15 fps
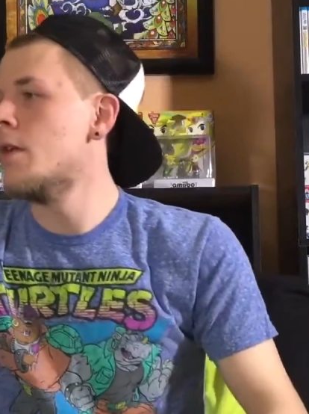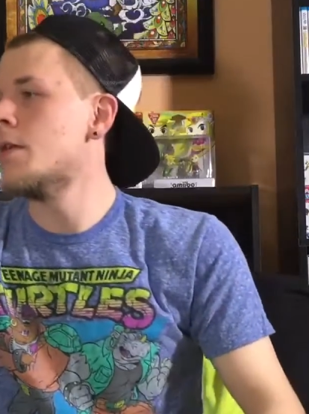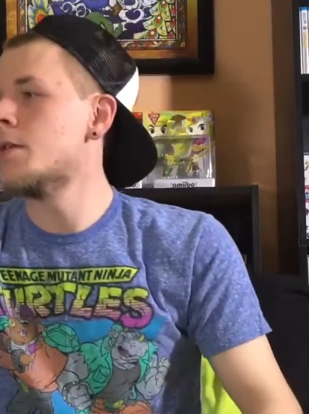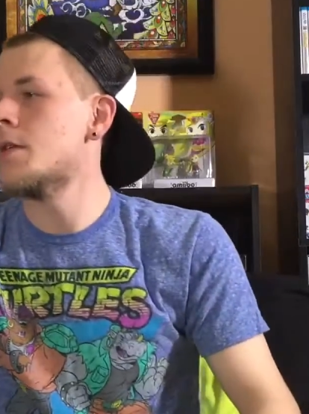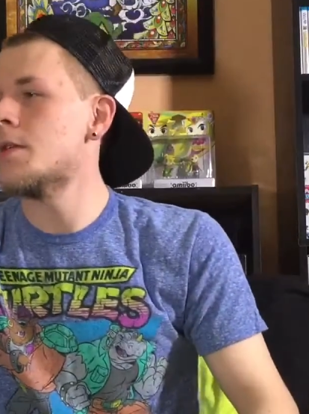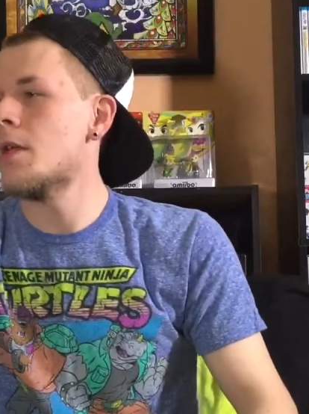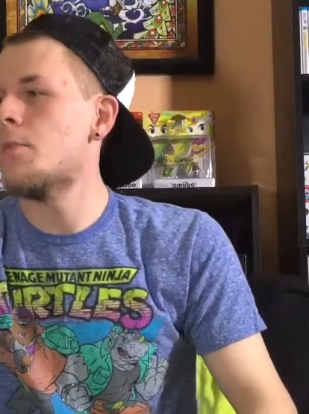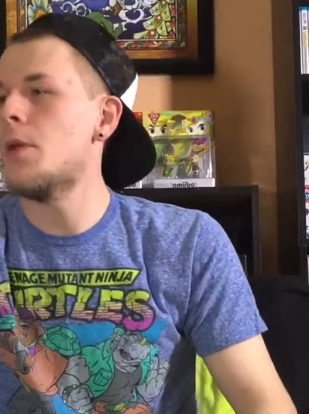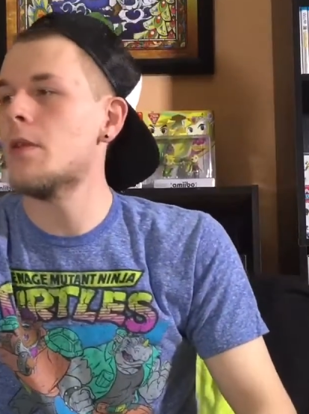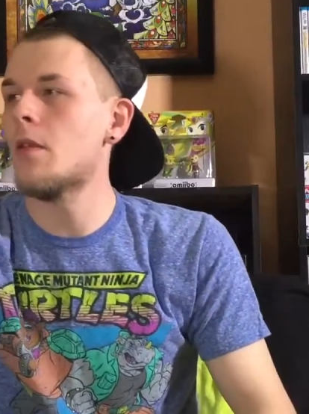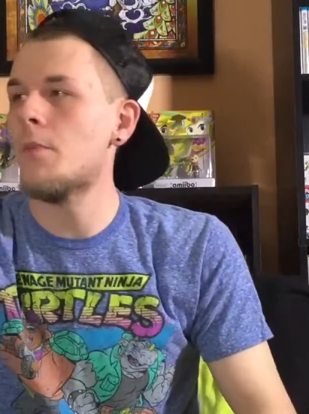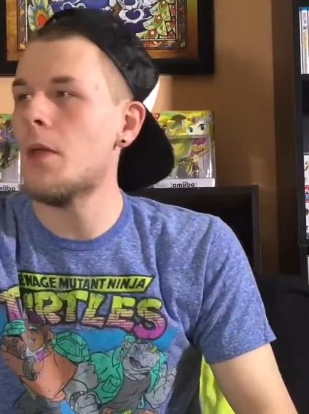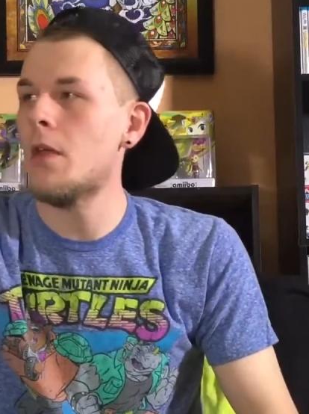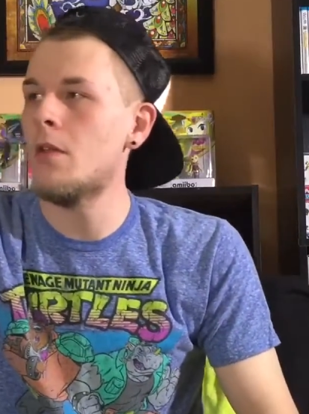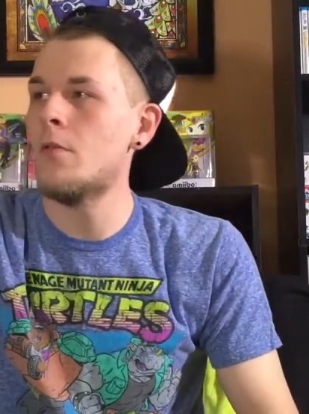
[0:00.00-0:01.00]
since I picked
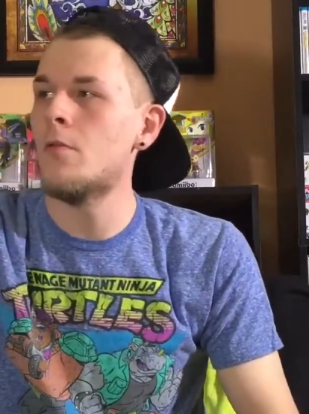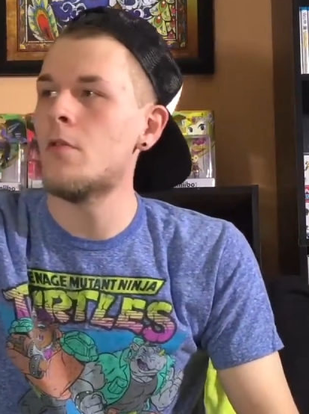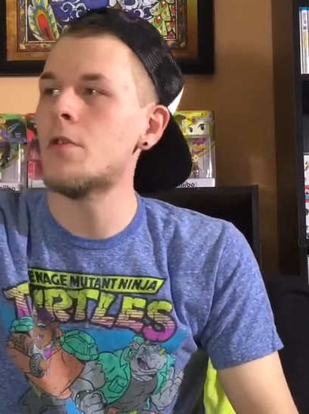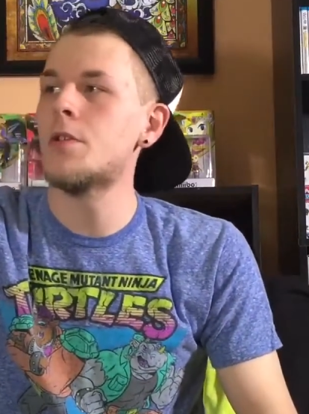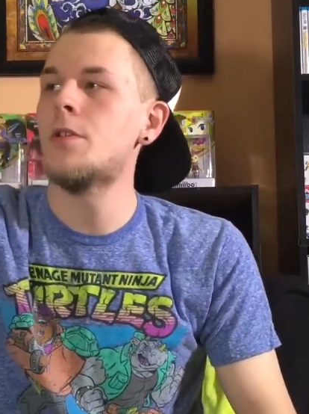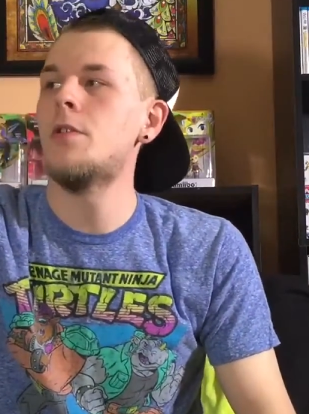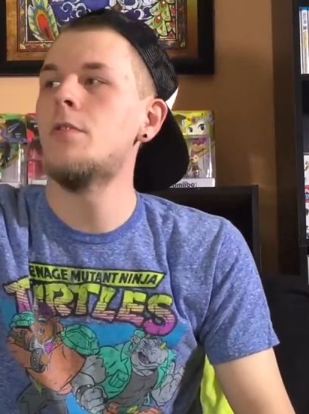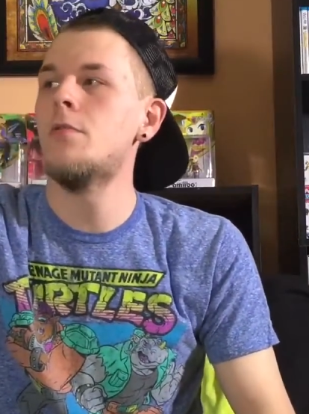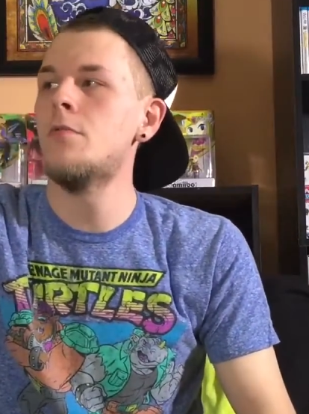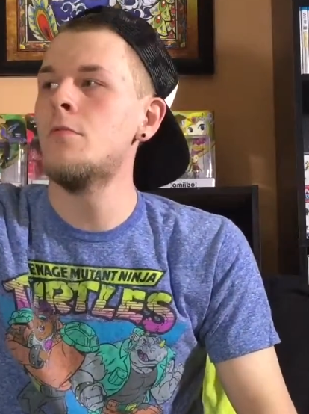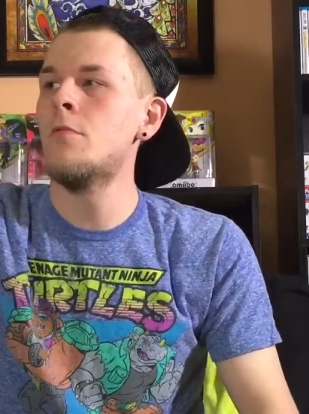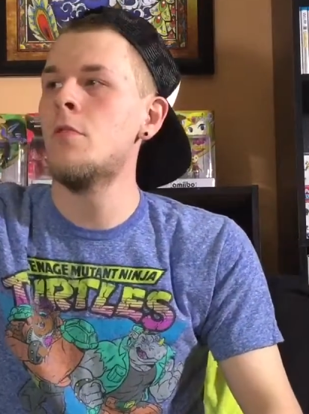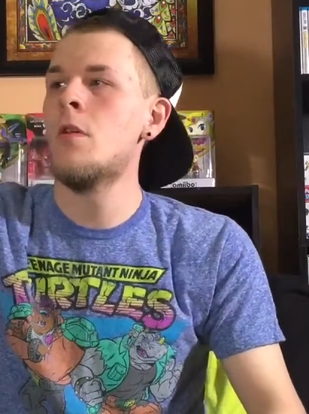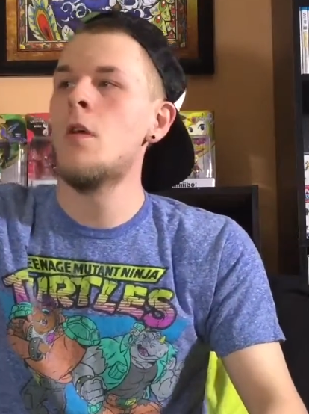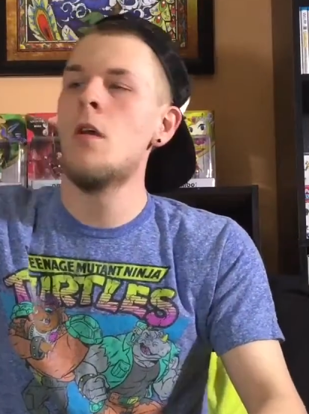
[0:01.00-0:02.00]
up Halo Wars 2,